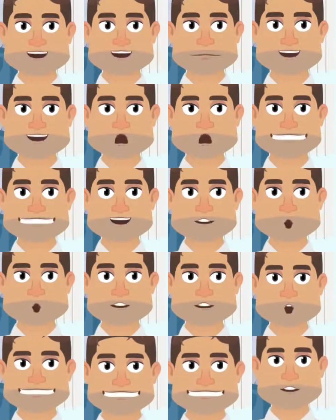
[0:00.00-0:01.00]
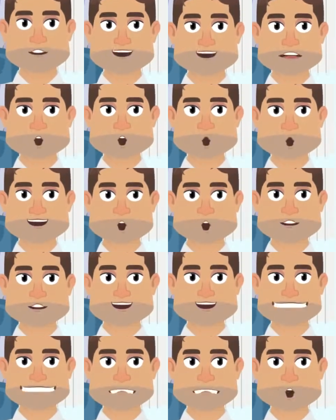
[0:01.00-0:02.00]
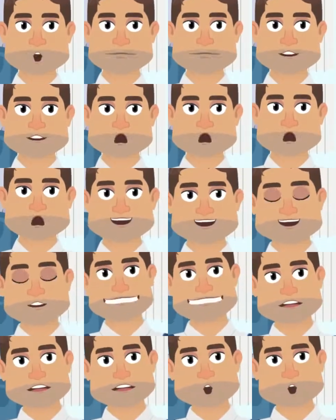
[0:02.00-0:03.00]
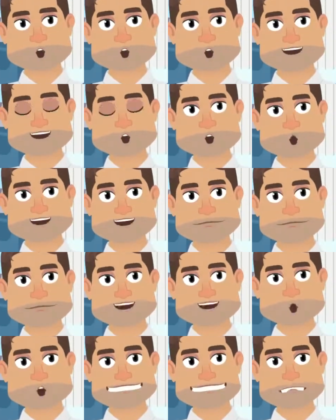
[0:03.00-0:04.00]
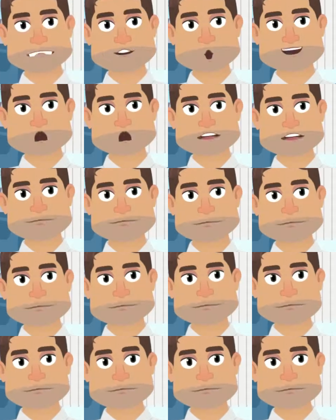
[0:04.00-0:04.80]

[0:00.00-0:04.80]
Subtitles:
Now, your three main sections, starting from the top in direction of the waste flow.